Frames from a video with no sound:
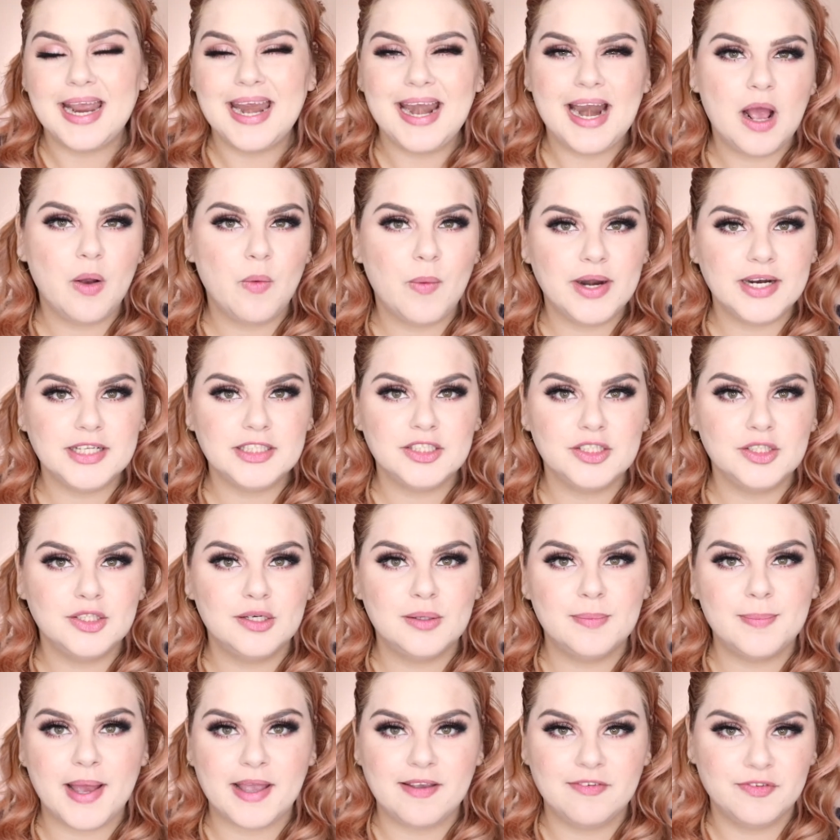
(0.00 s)
and I wanted to
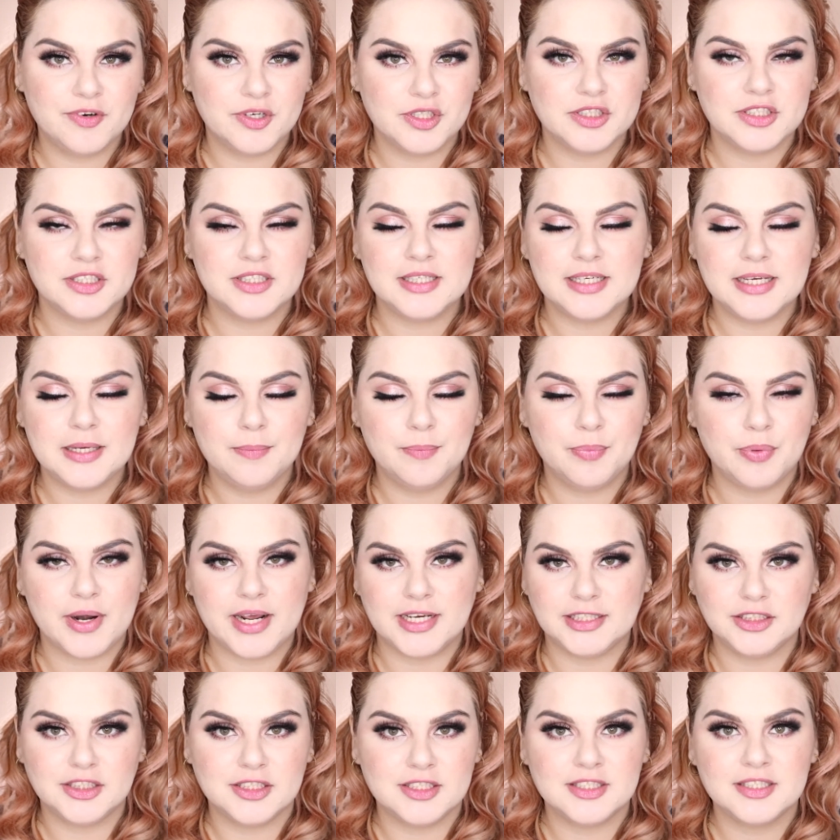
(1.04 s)
do my first
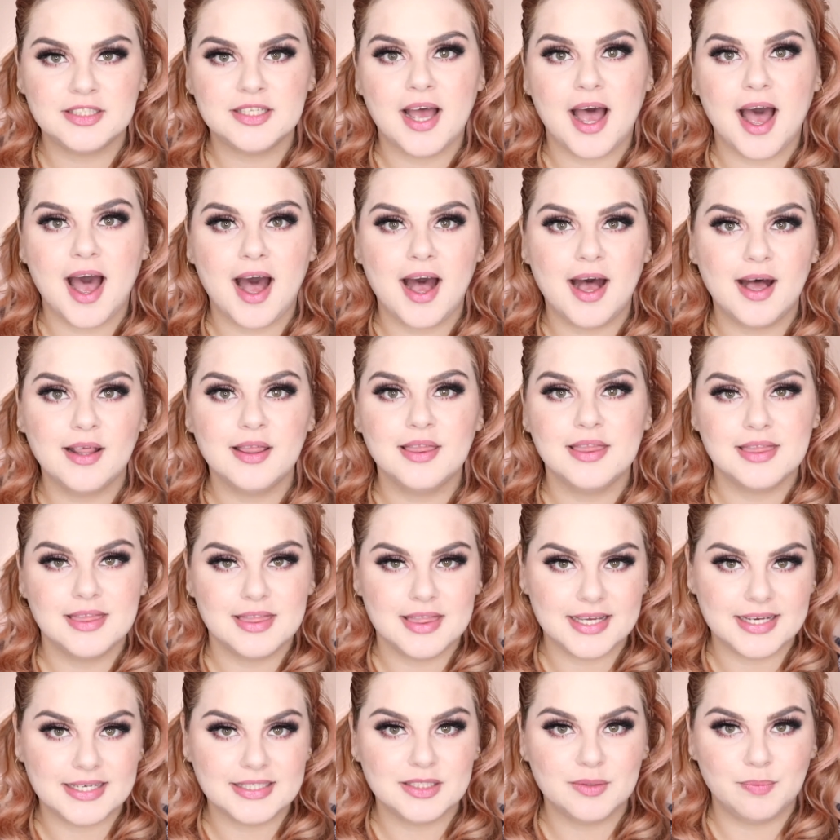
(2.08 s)
impressions on
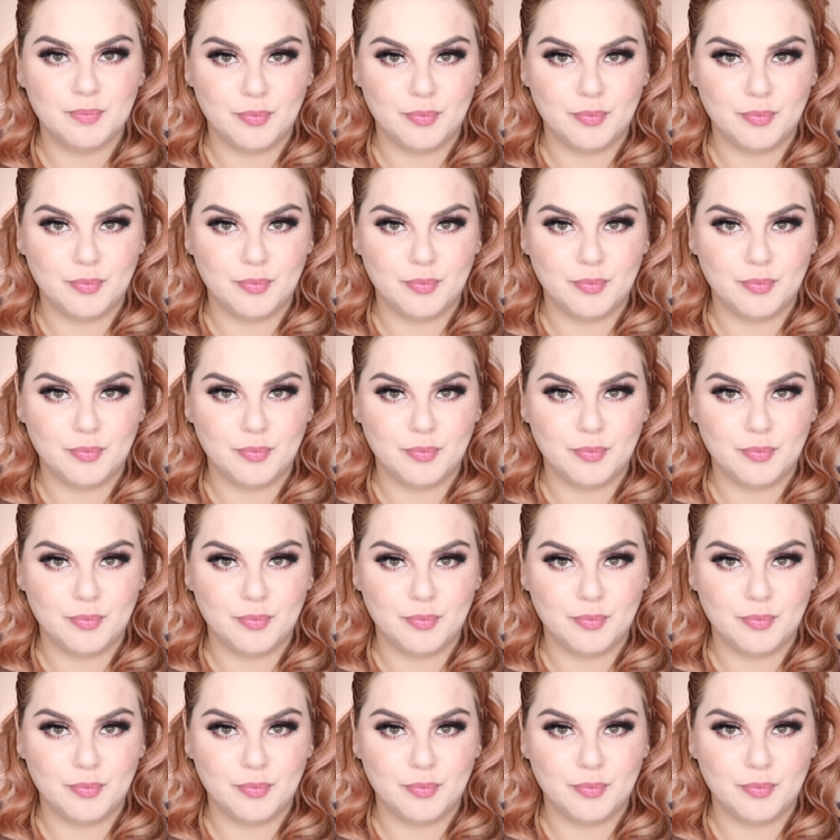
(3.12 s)
this